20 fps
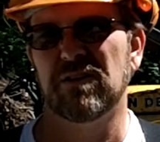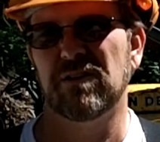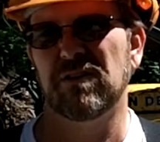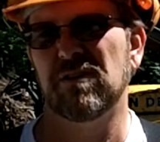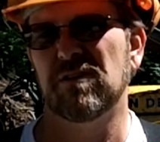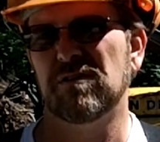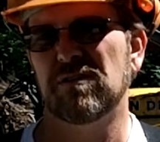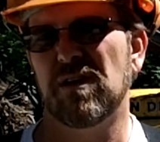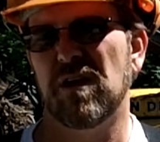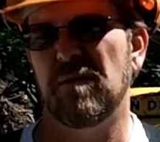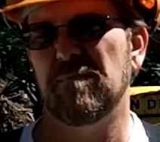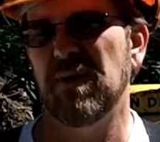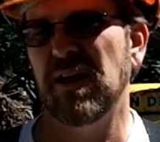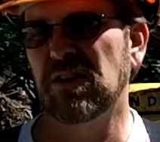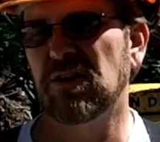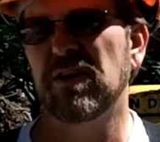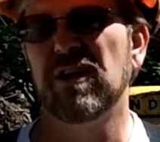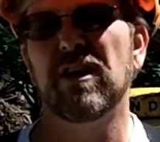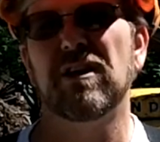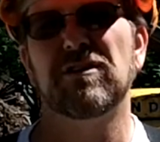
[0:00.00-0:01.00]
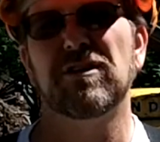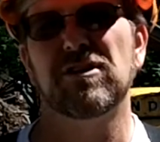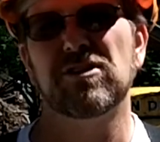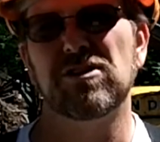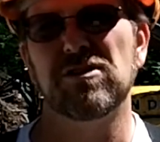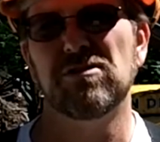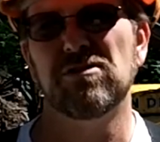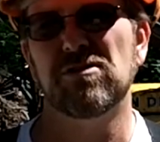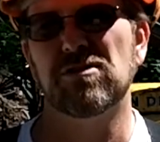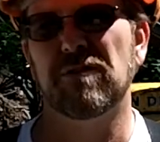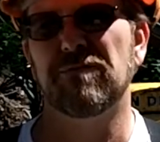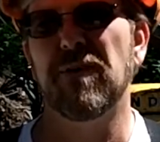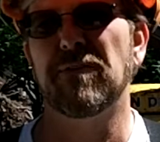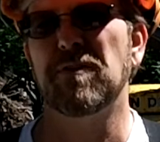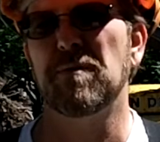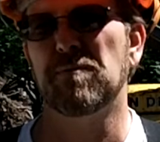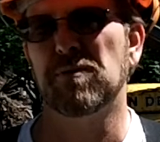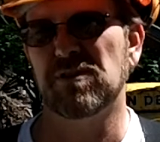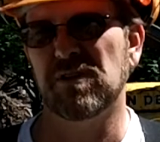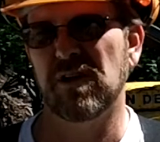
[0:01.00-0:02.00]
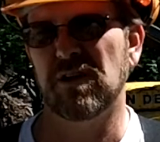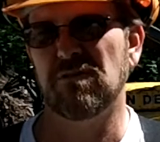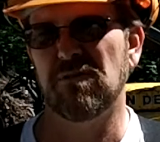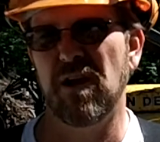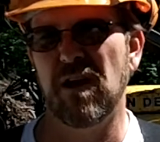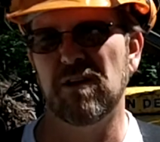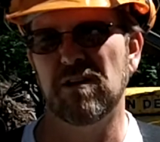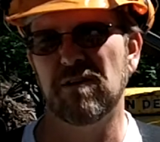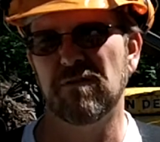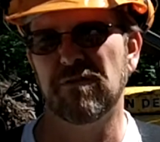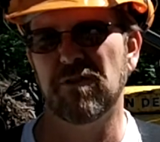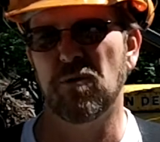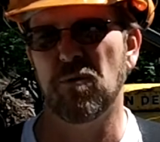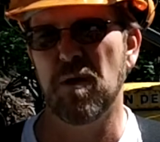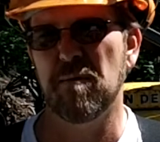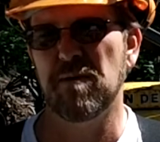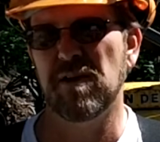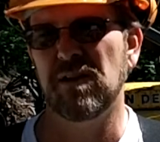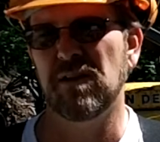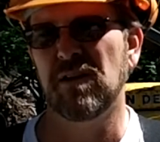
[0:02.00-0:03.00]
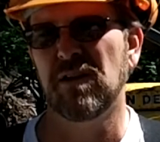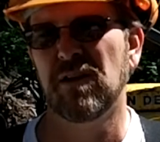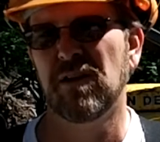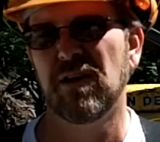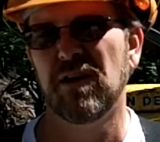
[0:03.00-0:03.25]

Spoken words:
Those mental health issues are 50% greater for women